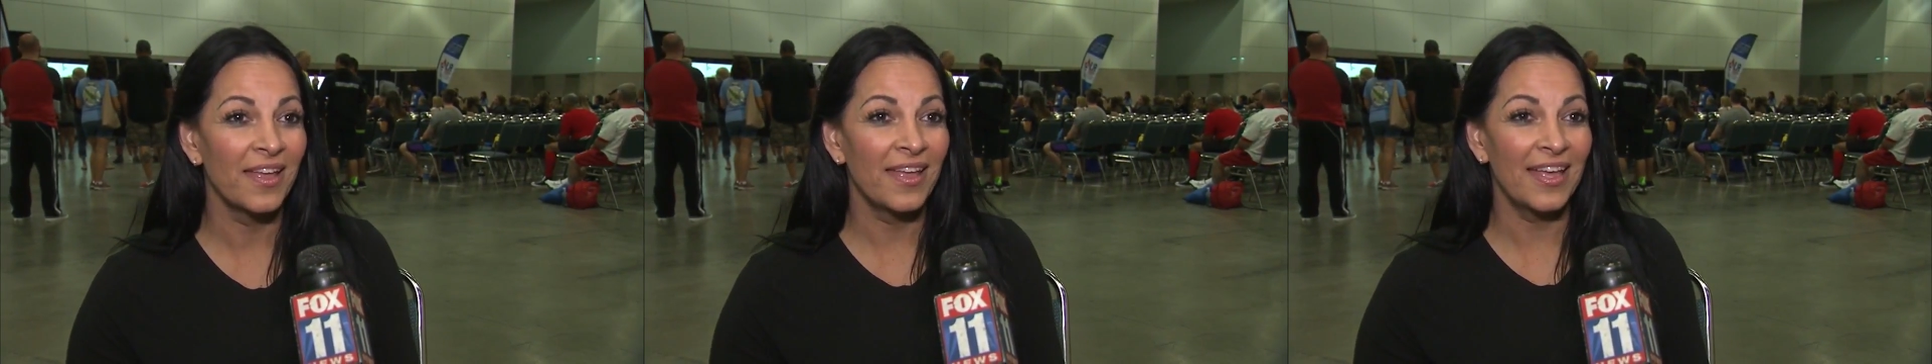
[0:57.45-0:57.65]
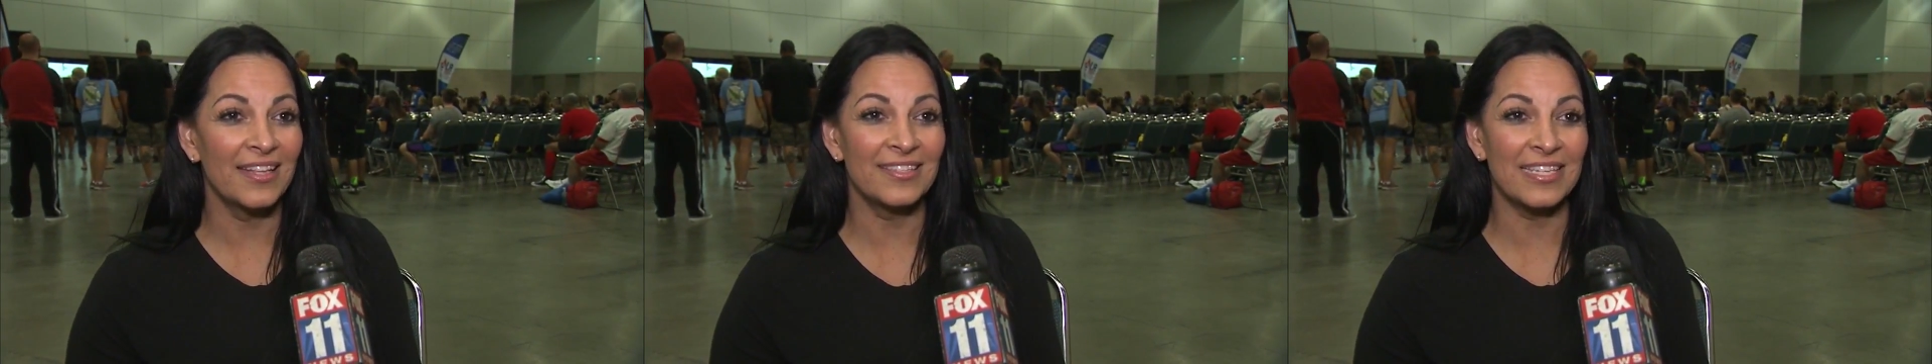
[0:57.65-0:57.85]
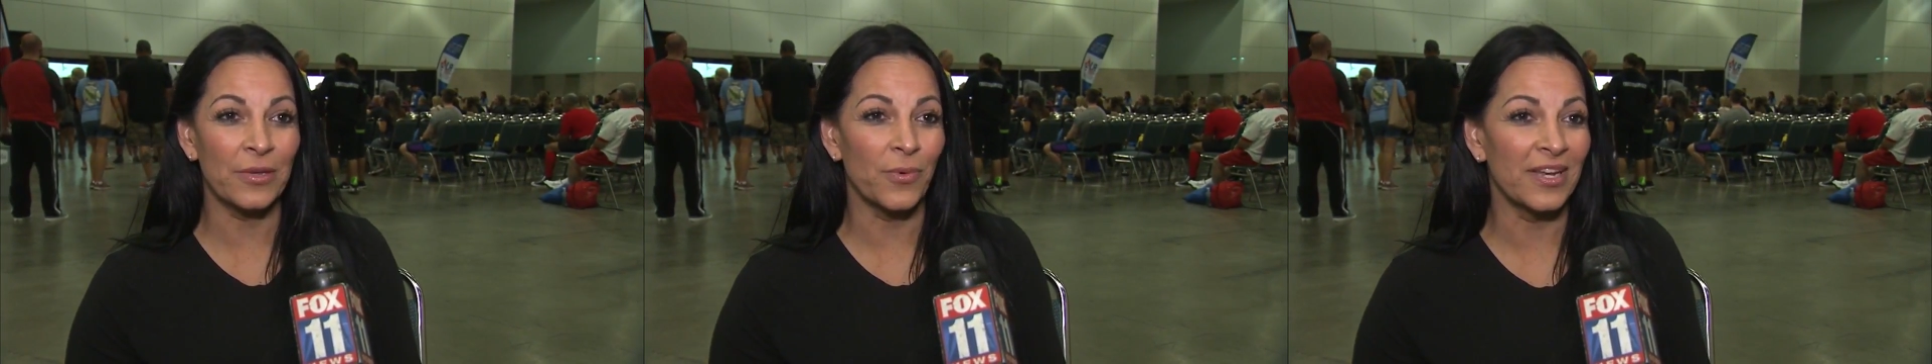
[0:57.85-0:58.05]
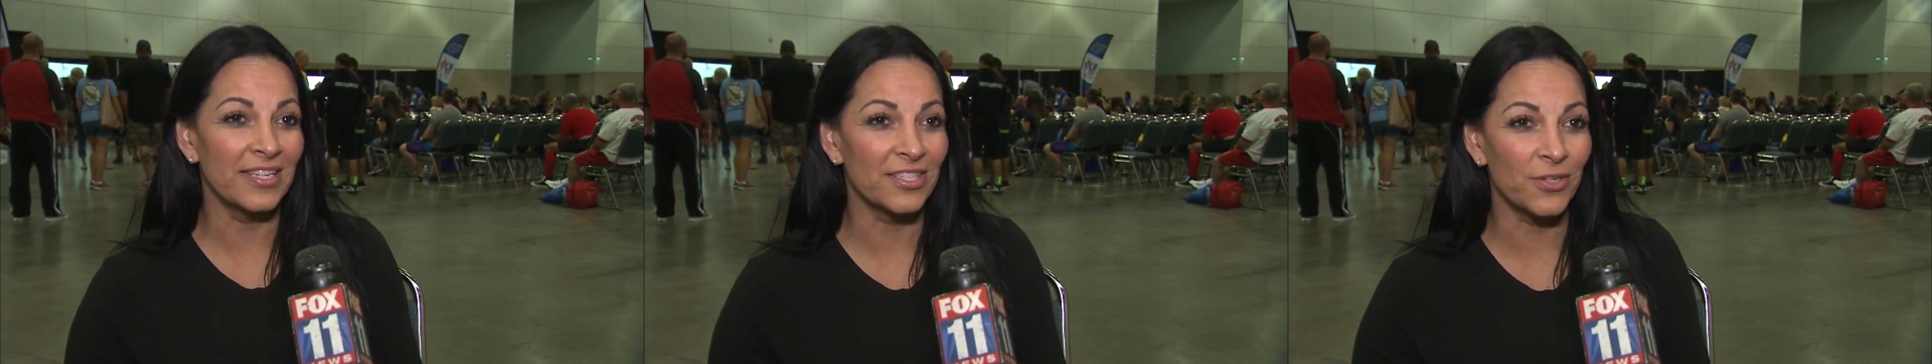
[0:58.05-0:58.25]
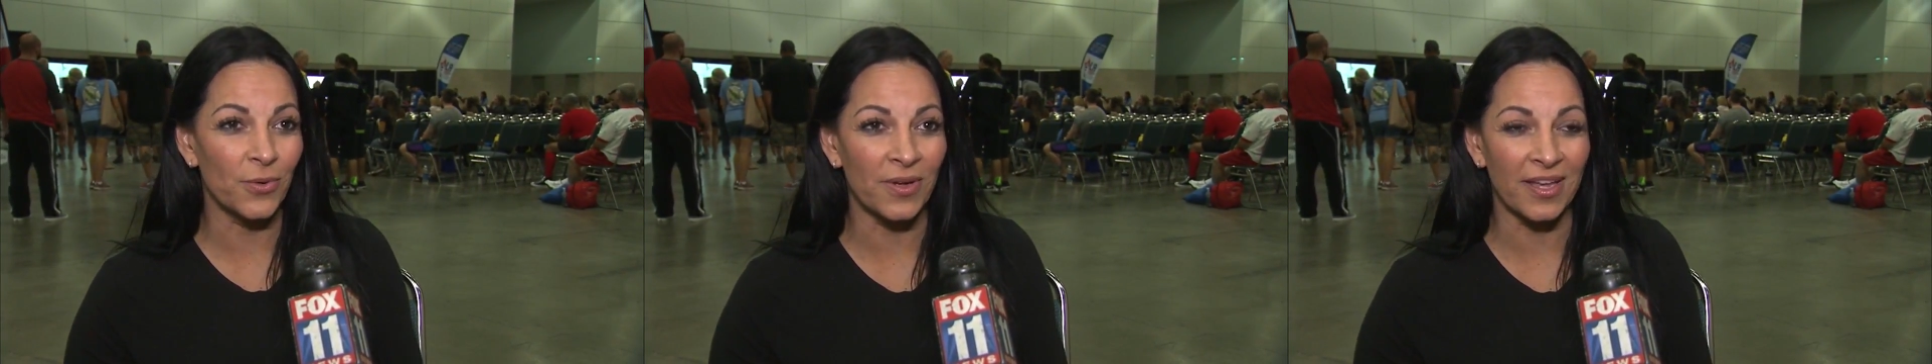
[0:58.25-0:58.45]
and seeing what he's
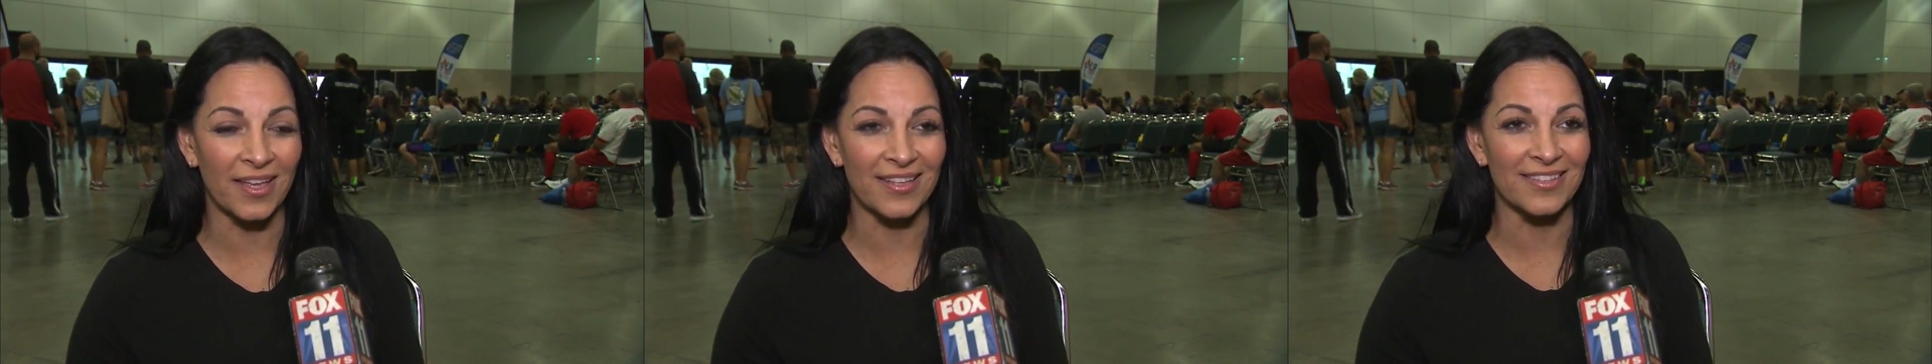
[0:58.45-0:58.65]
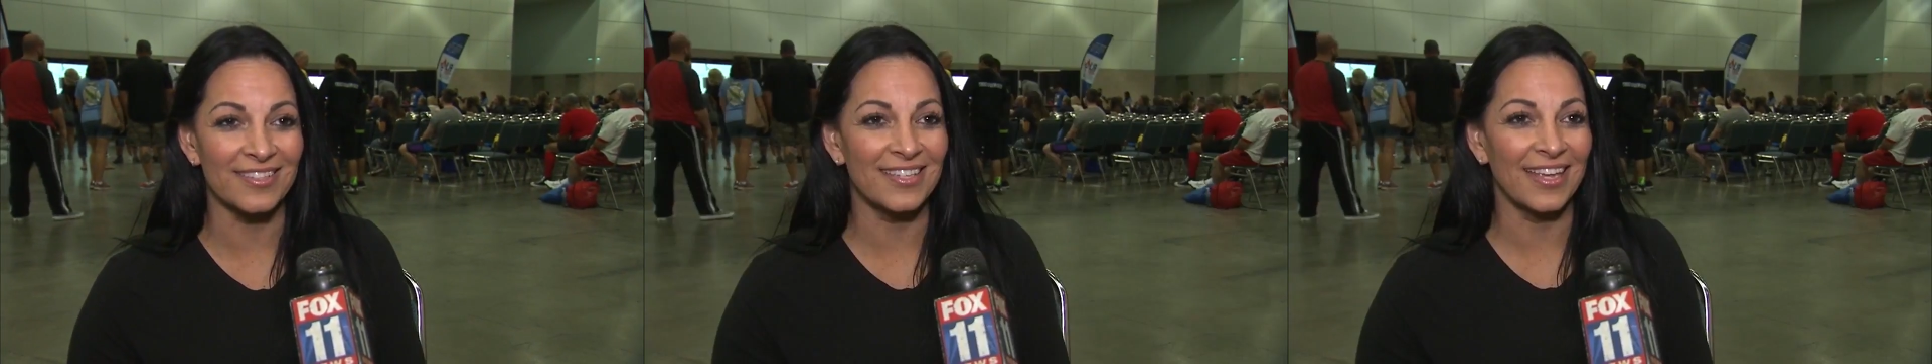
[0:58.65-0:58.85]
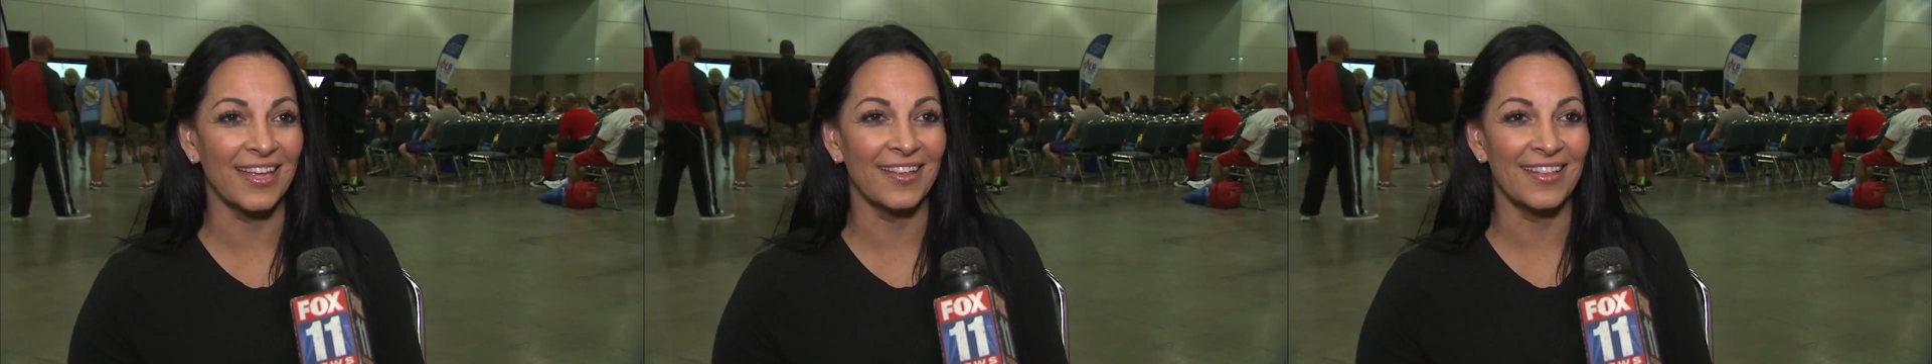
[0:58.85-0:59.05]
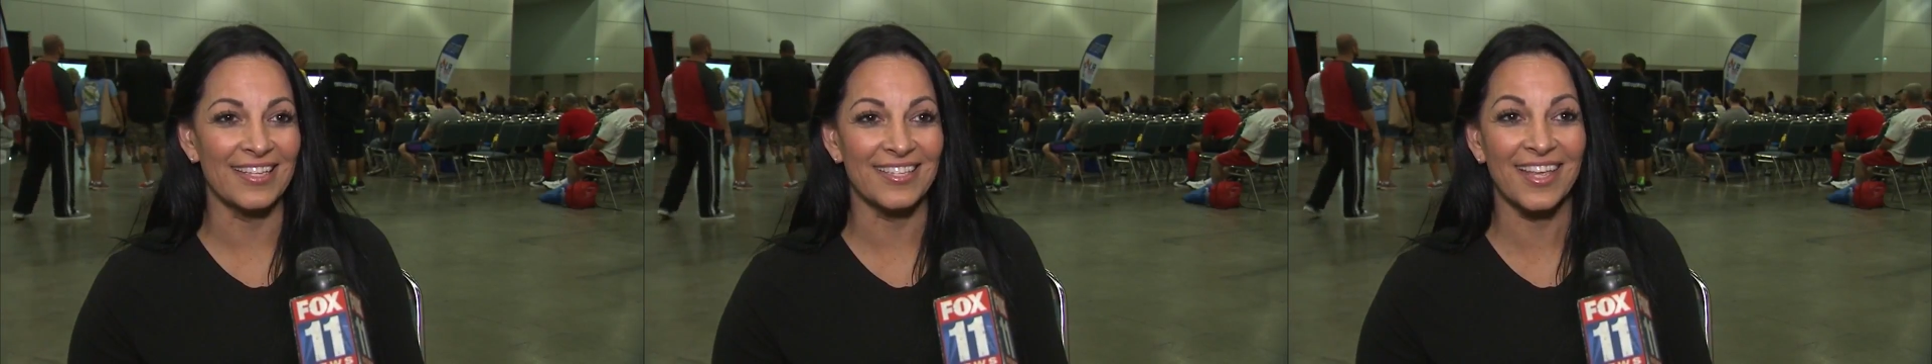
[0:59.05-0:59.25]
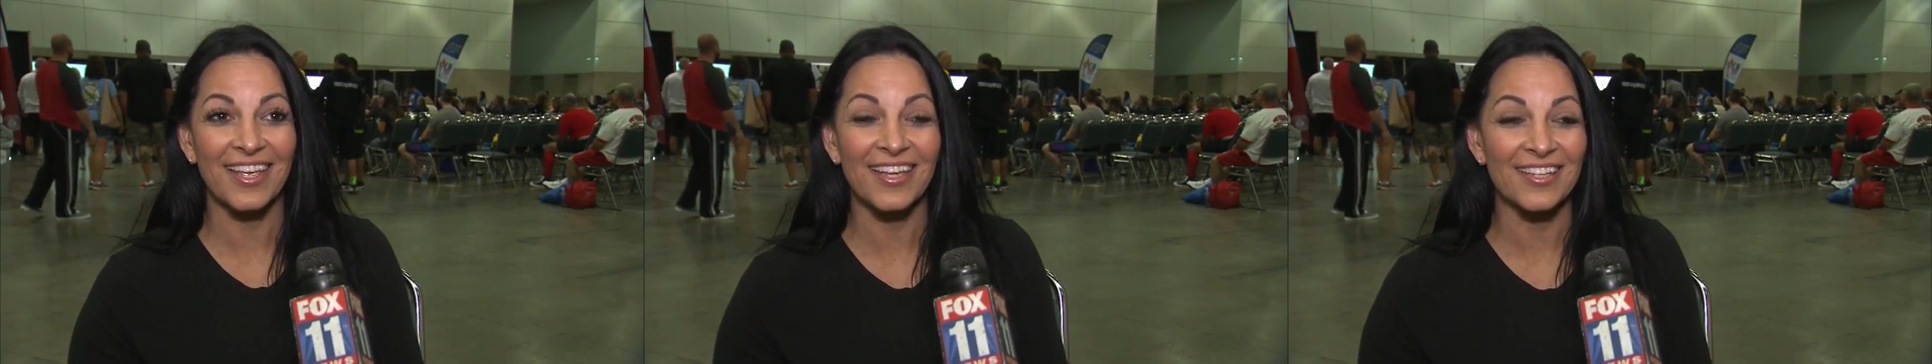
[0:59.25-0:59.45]
doing and seeing these
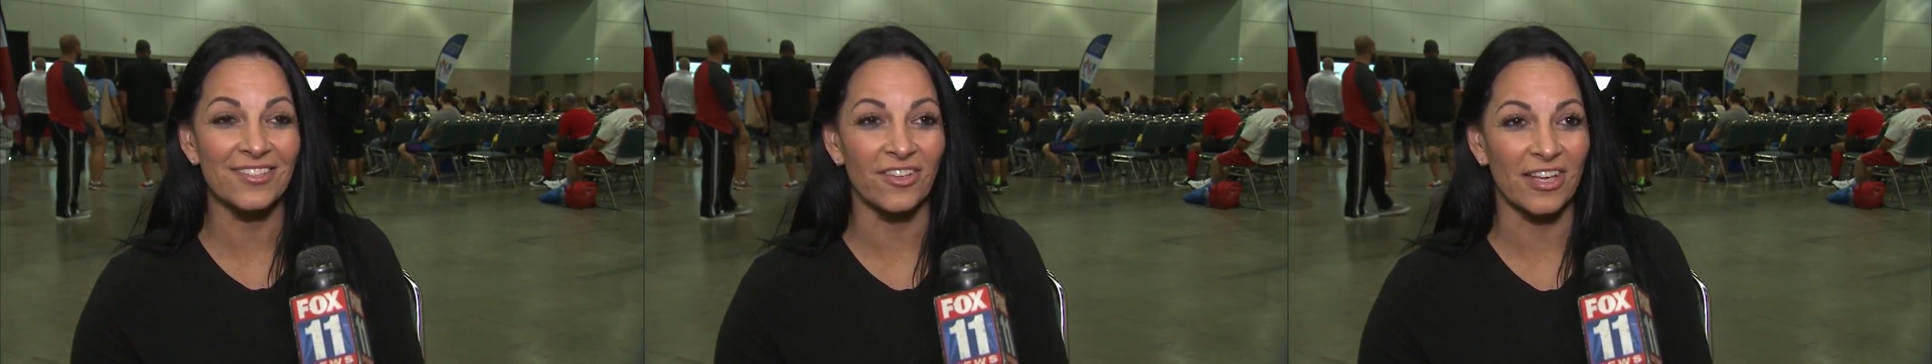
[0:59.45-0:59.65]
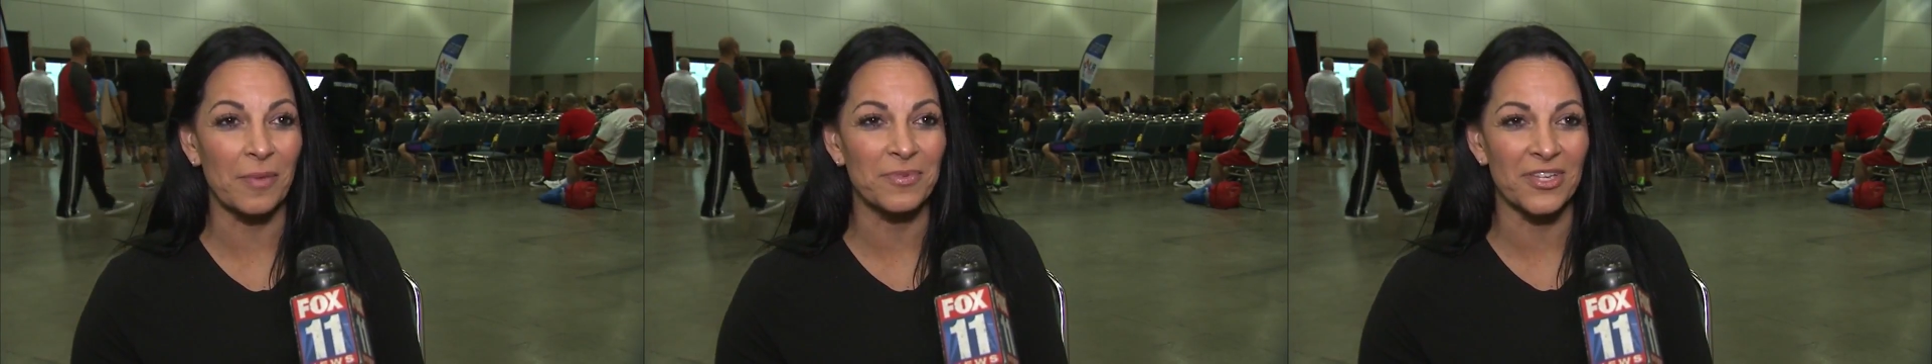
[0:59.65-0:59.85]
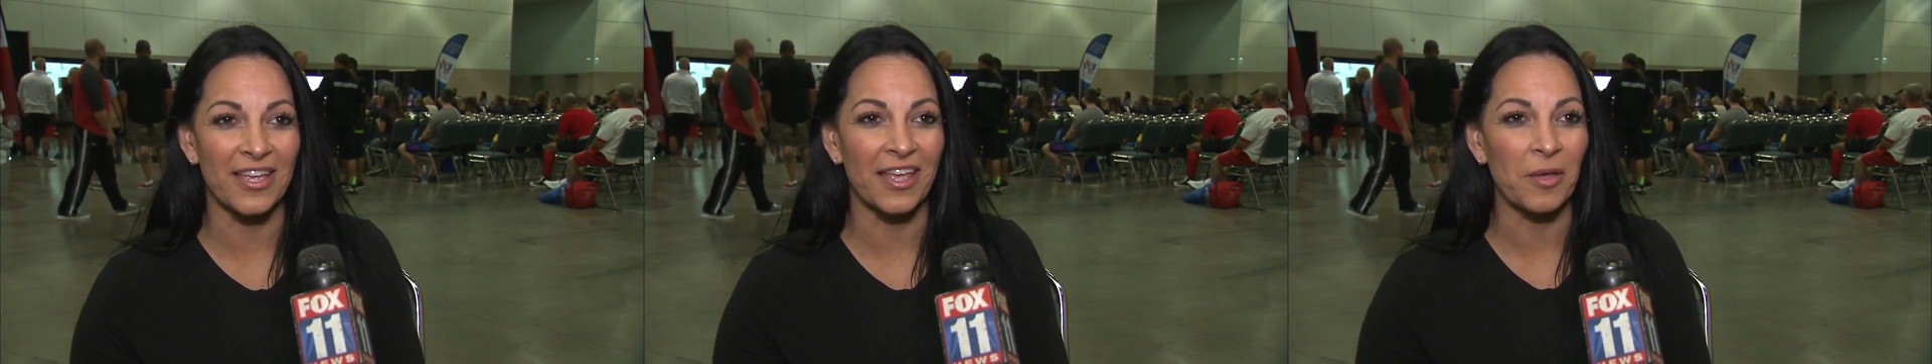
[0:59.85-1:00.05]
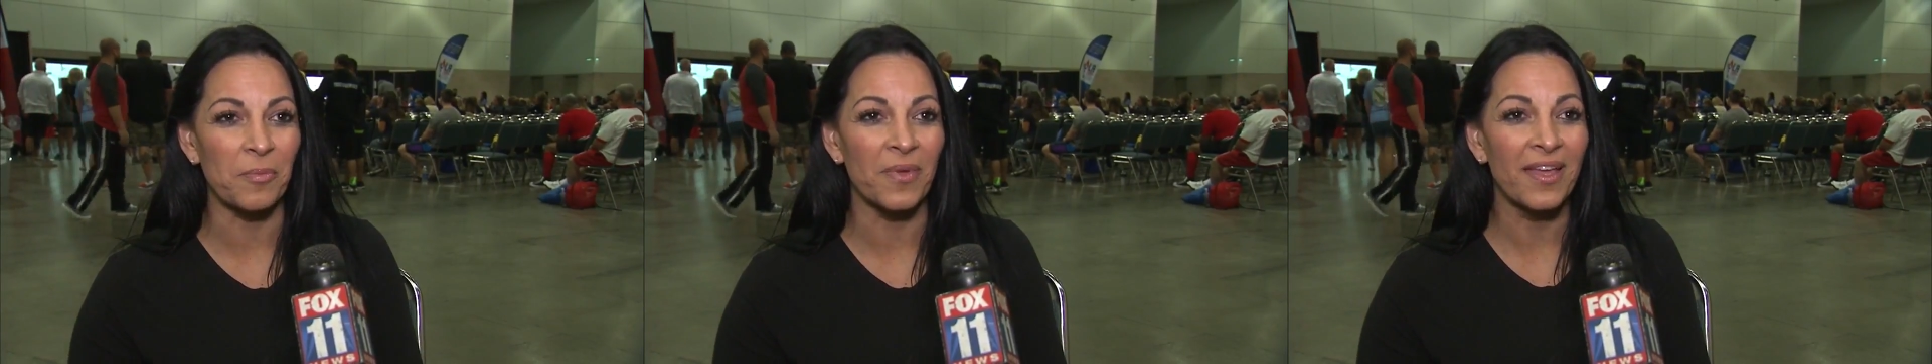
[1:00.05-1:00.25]
kids look up to him.